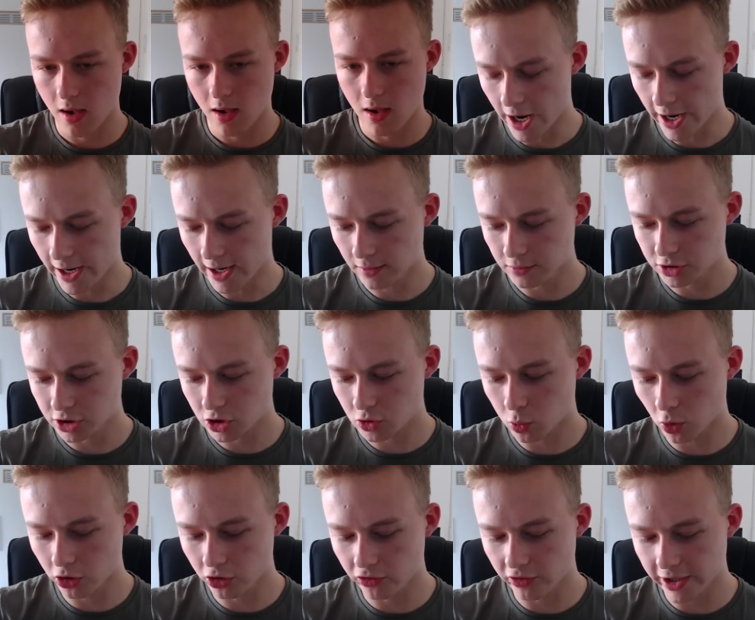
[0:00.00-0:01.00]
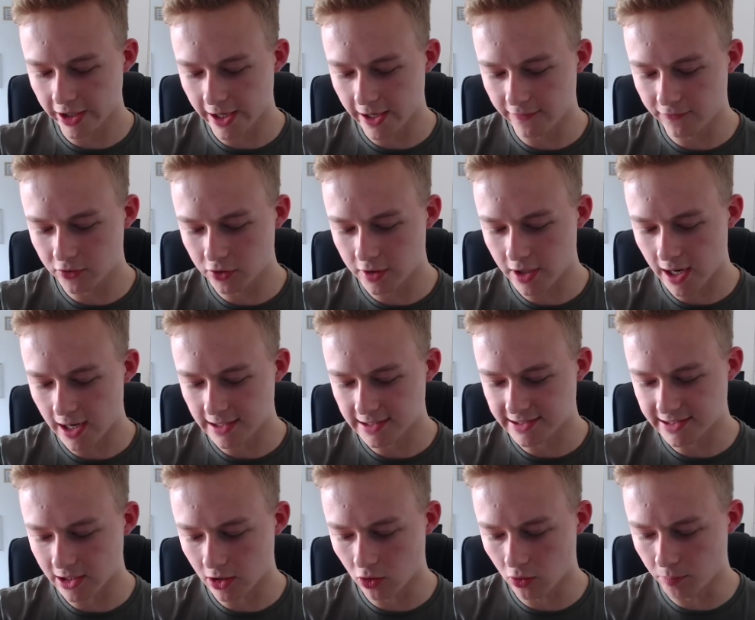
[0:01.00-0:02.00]
Hi, I was just wondering if you
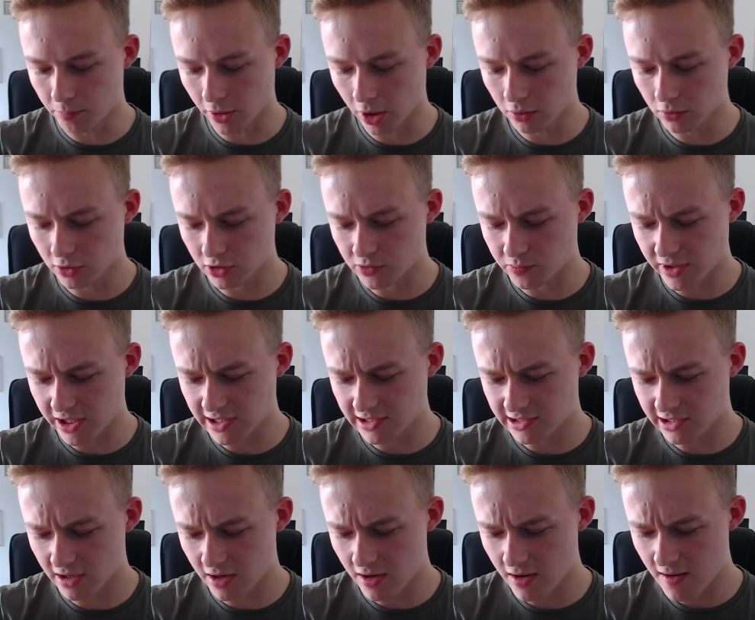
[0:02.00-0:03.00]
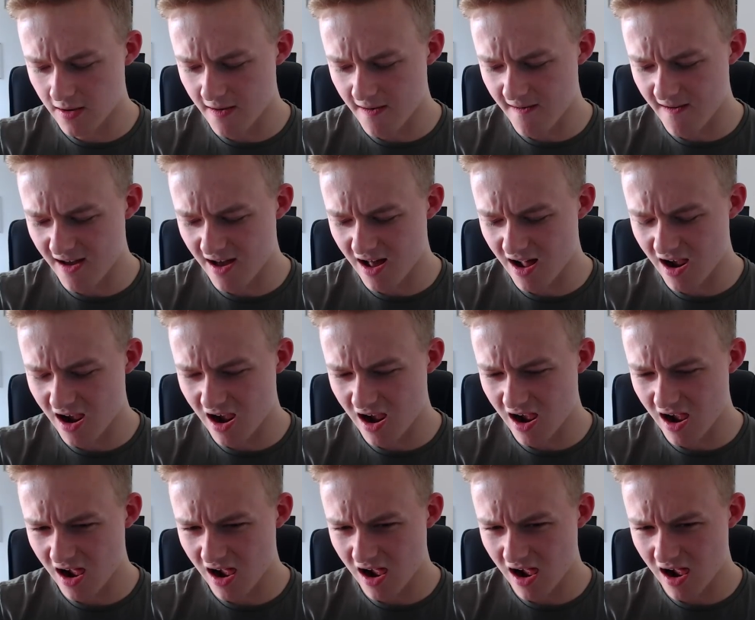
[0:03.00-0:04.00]
guys sell boneless pizza.
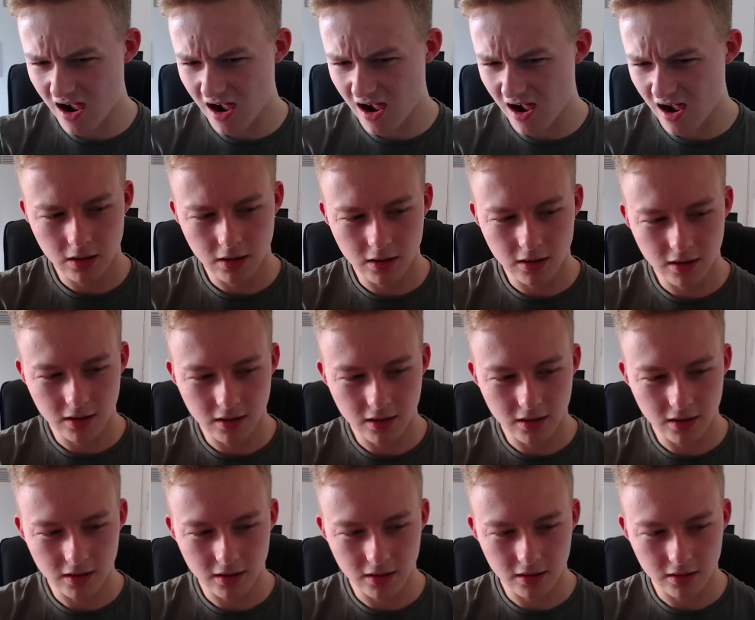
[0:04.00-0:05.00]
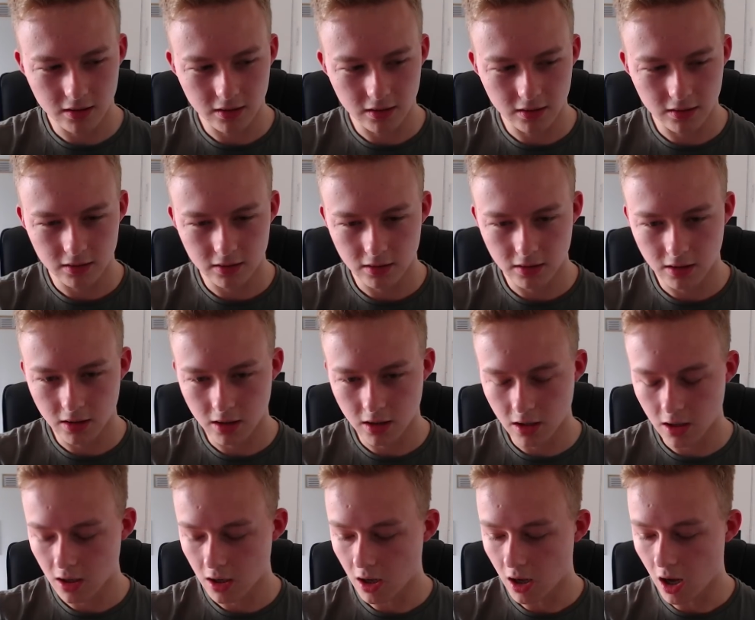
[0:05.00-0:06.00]
I didn't get that. If we
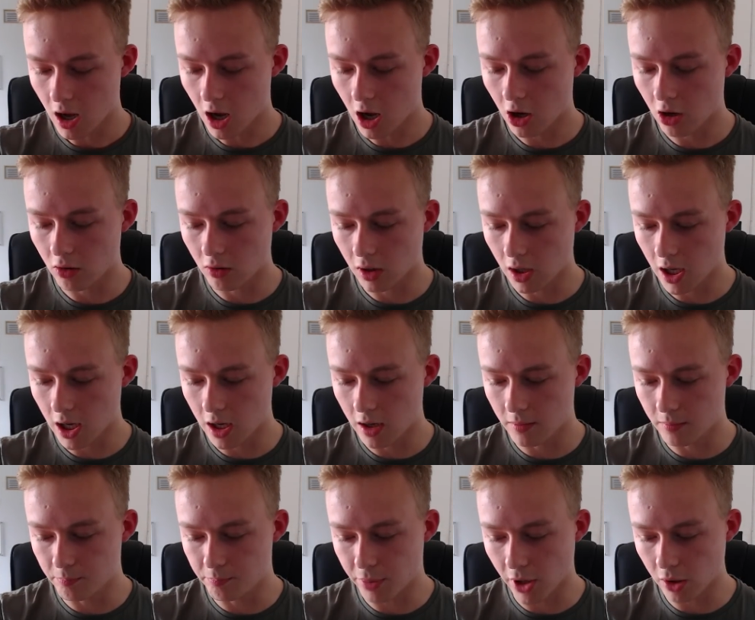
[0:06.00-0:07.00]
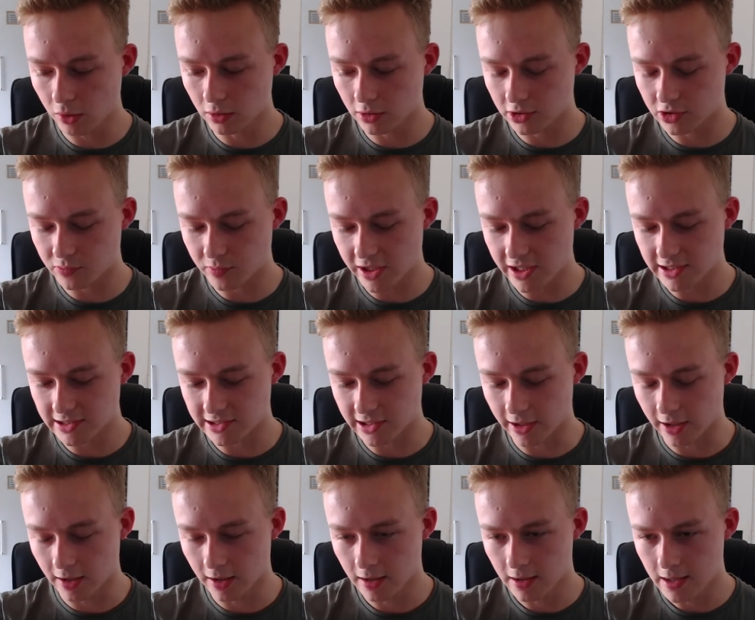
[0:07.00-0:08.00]
sell what? what oh, pizza? uh, boneless
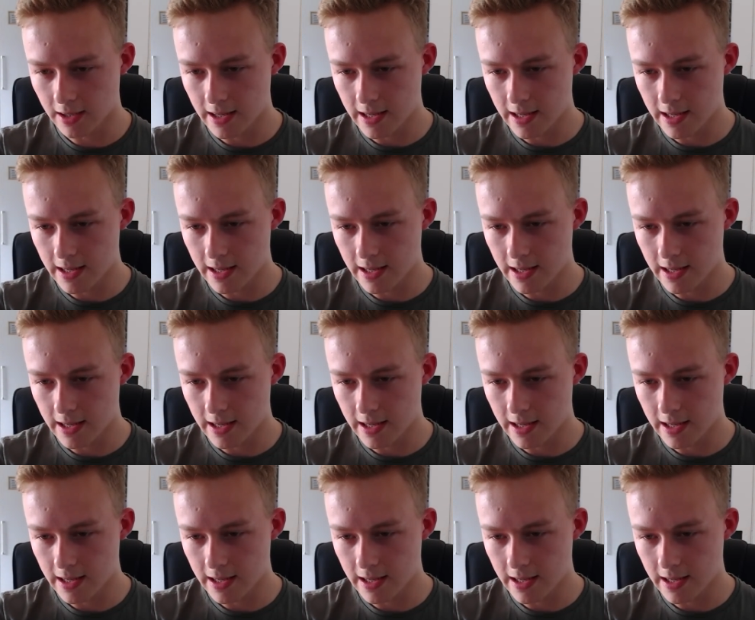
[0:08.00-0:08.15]
pizza.